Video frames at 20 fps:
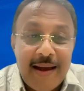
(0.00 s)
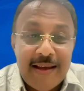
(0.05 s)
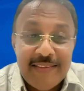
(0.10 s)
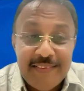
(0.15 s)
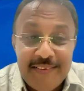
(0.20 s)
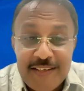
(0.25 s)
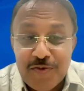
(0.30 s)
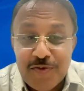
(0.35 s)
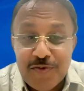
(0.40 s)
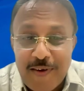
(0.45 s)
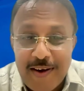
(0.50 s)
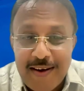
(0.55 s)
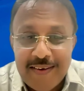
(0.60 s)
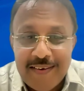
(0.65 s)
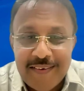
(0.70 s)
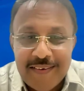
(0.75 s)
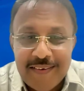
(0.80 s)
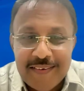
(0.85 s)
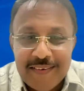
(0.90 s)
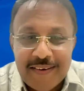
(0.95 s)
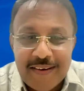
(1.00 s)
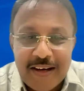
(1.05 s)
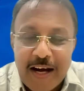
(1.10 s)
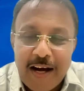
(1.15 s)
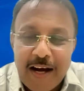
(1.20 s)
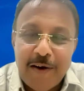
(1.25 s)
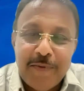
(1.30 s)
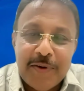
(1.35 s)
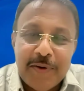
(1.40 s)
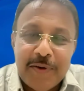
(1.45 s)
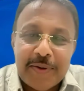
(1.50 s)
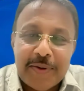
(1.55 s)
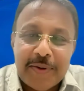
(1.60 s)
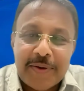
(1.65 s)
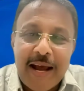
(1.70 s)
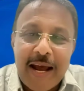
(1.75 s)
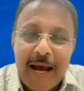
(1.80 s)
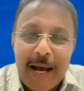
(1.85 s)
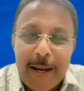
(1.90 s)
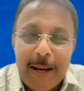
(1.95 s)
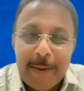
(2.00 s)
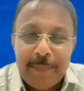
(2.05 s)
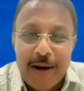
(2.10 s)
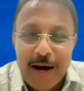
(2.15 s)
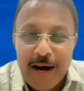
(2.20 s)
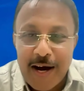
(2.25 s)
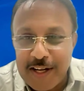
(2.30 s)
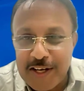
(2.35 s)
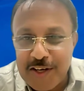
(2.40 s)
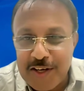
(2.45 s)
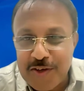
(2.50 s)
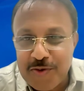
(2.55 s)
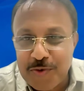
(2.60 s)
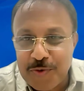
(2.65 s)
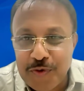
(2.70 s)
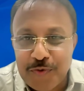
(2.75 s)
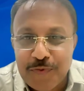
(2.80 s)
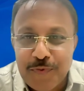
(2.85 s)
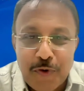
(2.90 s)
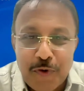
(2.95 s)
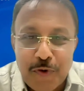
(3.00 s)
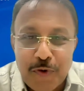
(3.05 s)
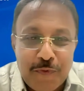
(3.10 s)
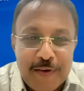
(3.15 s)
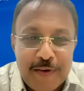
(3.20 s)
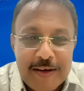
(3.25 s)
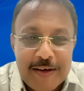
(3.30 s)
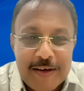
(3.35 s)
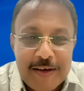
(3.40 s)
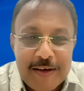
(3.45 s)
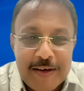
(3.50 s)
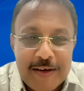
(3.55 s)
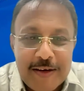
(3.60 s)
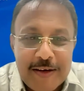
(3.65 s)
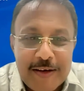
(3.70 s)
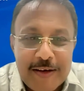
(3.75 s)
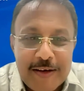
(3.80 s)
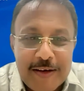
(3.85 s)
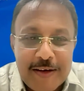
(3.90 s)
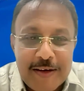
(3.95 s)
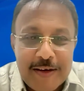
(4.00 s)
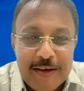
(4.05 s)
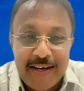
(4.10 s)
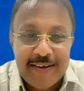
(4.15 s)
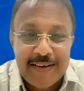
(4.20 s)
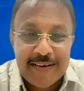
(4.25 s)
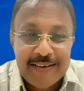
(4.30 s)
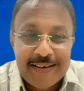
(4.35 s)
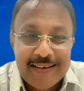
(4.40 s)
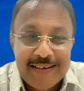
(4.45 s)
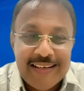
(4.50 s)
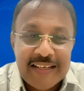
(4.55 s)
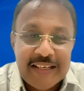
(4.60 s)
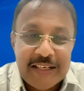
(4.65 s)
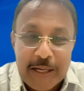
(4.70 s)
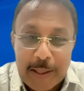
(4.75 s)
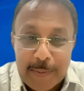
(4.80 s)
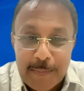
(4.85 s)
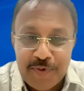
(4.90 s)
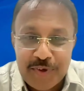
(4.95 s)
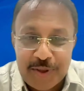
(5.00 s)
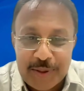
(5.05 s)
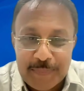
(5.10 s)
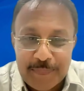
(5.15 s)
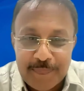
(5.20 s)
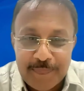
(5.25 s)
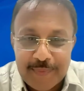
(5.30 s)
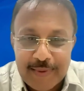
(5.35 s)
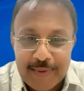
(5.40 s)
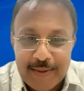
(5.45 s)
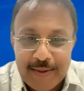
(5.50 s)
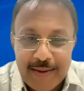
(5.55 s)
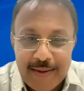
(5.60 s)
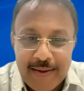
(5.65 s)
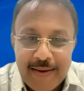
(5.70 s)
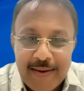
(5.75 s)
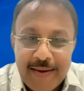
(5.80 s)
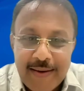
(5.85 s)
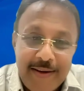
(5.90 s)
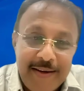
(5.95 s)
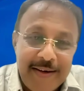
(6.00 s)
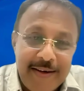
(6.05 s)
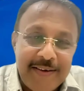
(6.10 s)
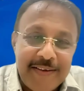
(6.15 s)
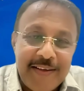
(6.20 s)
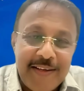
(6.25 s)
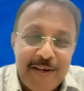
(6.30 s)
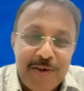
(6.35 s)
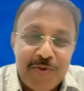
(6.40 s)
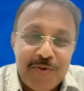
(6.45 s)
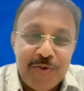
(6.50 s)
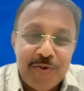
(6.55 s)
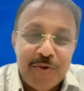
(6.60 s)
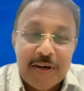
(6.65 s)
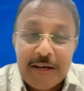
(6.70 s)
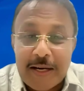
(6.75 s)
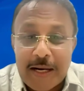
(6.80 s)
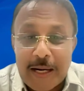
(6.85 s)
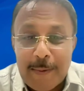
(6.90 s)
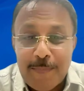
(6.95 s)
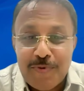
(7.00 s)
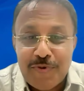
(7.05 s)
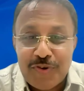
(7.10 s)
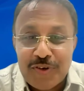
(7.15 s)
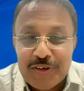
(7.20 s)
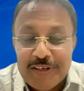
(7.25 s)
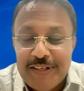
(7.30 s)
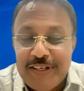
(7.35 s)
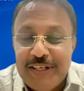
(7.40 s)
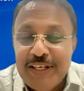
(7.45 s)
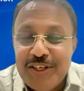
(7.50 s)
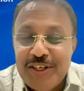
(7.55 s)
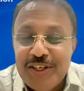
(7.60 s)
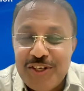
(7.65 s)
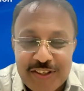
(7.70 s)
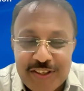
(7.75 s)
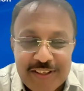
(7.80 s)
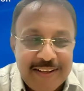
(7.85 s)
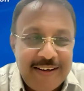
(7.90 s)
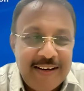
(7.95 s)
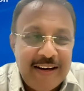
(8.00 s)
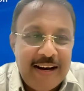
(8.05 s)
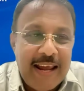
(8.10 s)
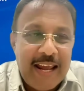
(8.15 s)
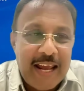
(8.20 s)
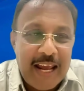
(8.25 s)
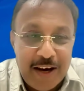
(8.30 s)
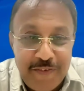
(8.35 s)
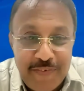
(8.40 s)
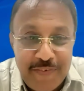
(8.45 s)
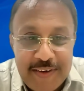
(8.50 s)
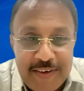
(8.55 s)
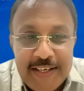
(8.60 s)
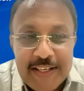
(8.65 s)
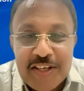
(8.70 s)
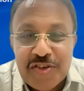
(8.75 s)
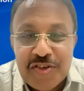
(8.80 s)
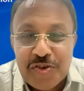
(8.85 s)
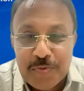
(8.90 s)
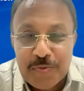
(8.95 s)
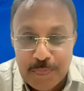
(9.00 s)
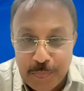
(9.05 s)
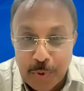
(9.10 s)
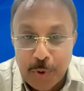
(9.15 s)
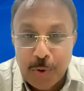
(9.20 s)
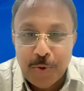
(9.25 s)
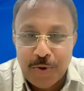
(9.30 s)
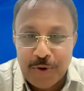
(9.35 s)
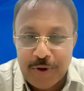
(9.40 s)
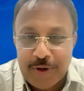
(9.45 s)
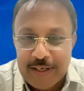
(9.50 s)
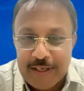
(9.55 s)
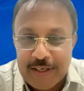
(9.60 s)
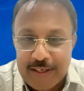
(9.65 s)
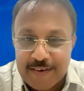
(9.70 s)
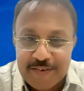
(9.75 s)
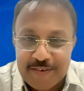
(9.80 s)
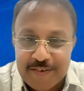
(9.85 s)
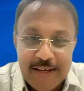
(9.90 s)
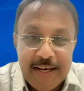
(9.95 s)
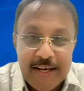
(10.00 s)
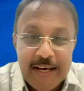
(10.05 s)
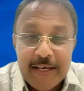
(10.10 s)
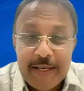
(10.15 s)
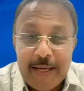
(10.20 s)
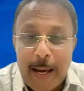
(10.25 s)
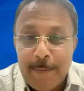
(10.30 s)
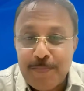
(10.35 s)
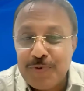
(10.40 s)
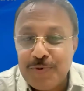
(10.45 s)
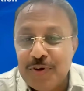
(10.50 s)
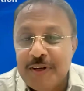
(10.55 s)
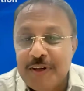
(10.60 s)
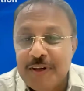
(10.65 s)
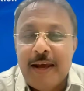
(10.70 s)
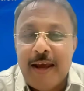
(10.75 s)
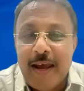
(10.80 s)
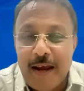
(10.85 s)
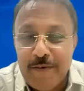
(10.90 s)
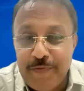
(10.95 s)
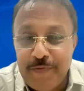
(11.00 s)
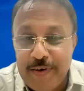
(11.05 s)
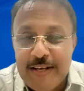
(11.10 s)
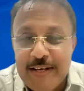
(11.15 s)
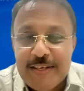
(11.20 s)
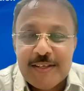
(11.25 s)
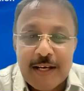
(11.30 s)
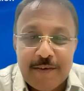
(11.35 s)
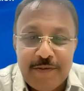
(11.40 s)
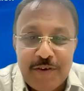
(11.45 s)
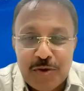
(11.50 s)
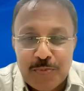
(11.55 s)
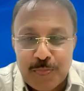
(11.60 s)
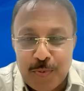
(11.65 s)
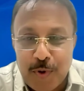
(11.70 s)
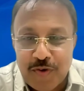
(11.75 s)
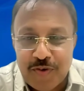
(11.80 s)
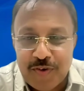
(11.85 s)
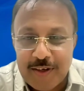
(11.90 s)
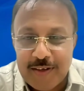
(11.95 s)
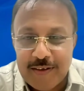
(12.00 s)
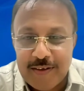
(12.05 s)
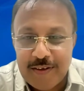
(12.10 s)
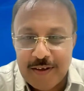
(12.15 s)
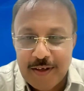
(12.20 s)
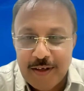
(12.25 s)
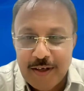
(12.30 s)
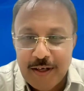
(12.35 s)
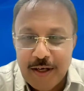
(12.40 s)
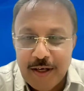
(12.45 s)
And this is where our app RA Zone 45678 comes in. It gives your club's digital evidence board. Yes, capturing every service project,